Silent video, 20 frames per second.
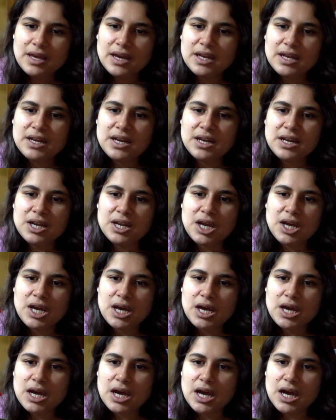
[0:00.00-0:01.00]
And then
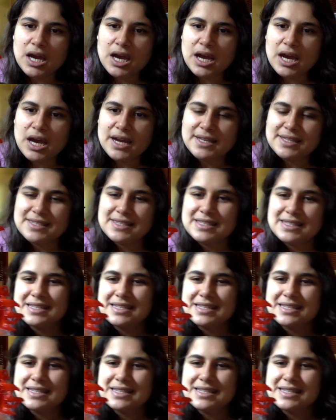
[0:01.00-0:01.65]
I